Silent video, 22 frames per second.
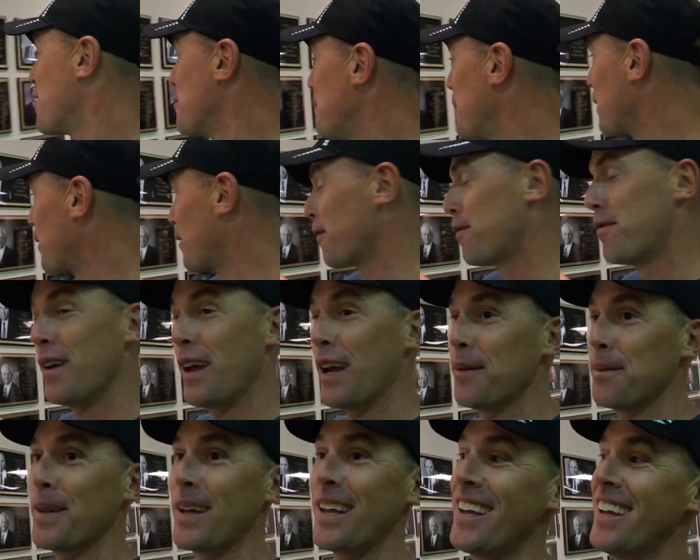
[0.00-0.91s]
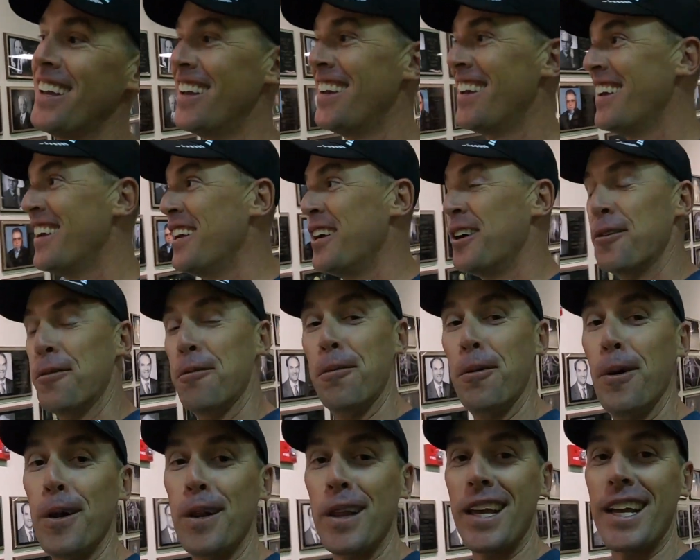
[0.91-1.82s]
to the Miller family.
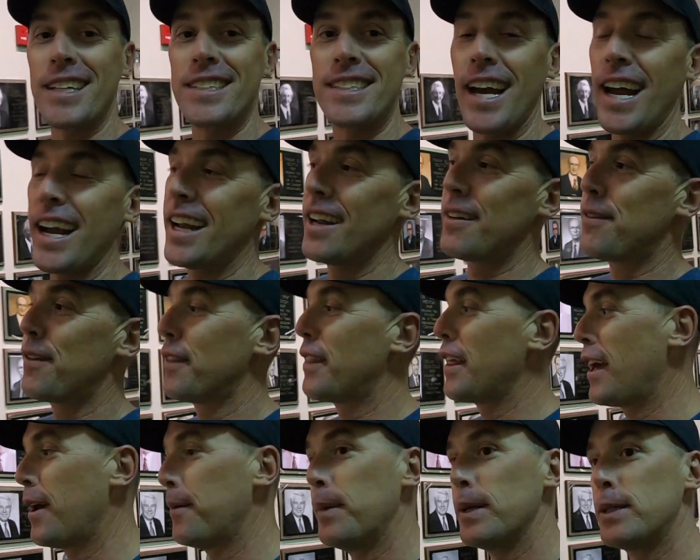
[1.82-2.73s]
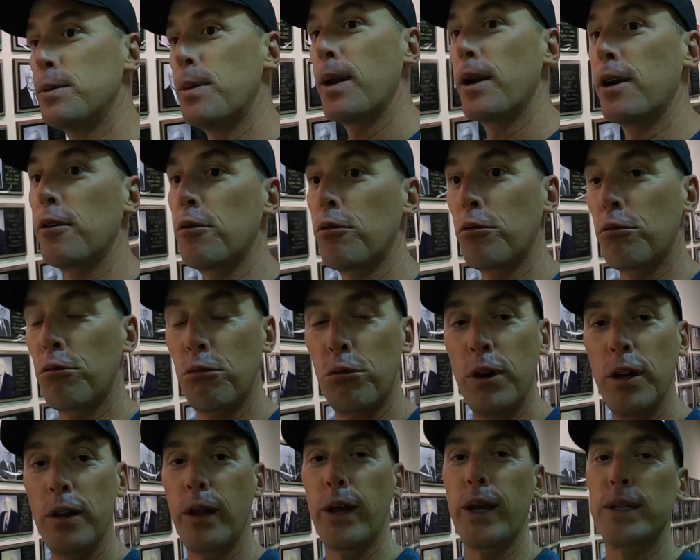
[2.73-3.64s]
Really excited for them. It's been a
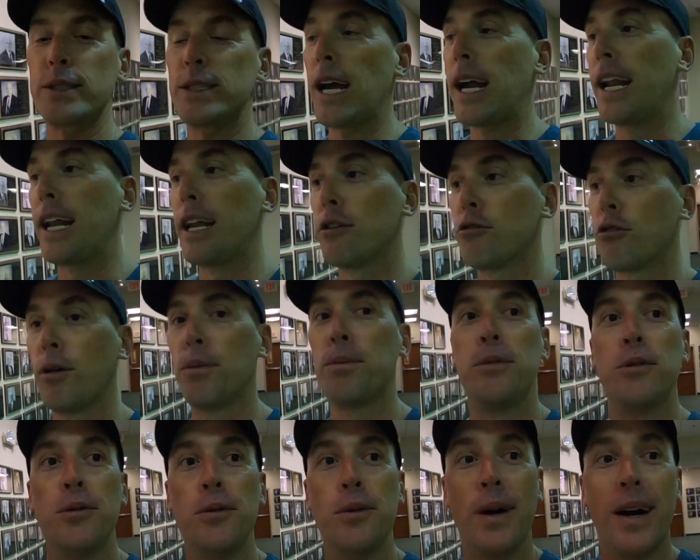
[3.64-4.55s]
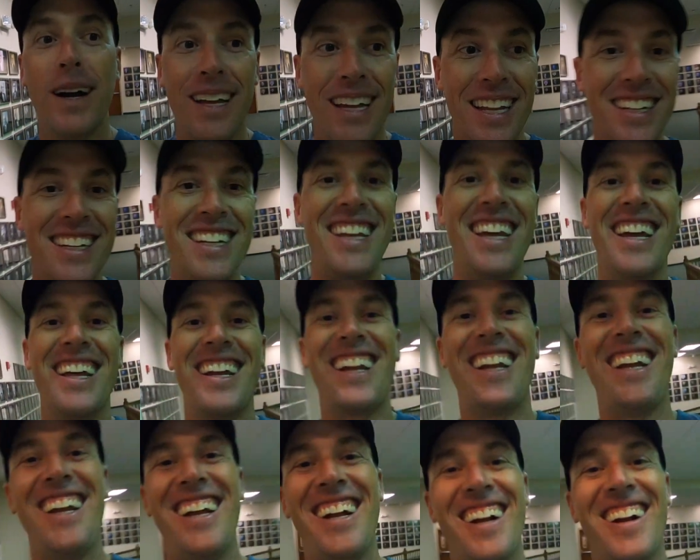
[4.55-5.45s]
really exciting trip to uh,
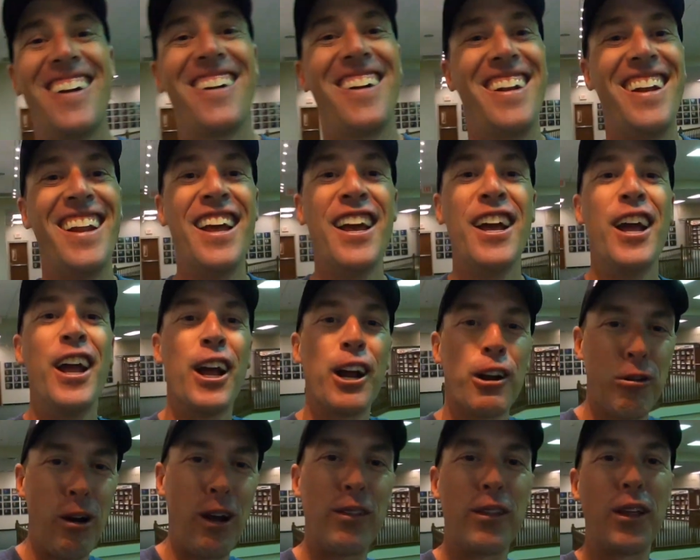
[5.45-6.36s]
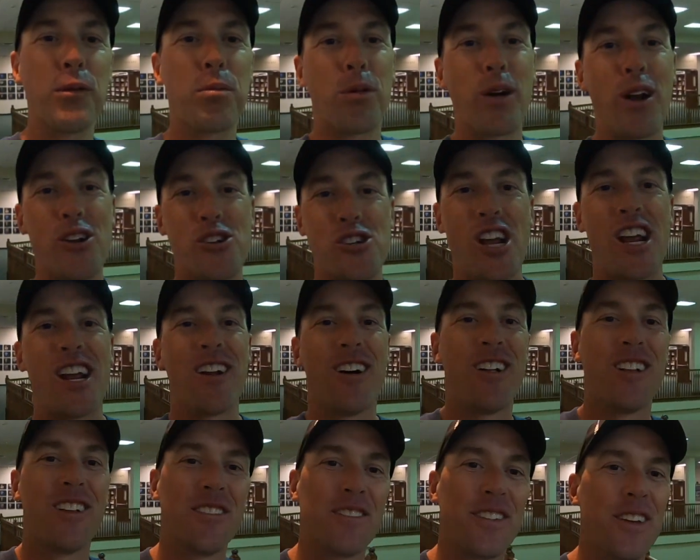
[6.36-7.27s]
Indiana here and greatly appreciate
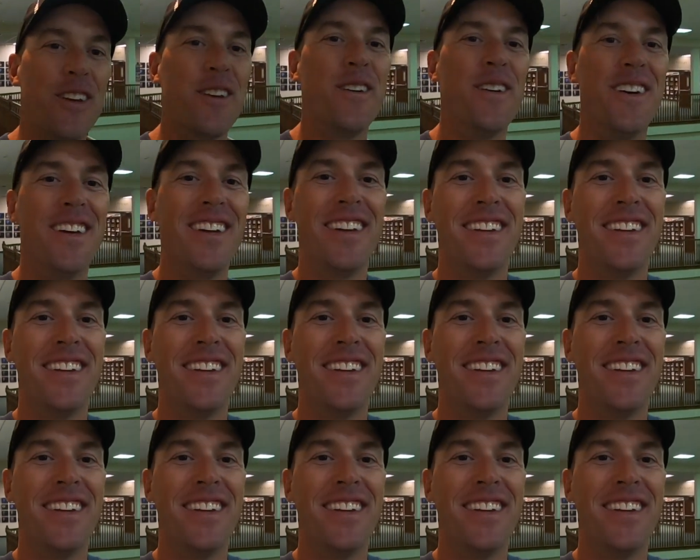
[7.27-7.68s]
all of you.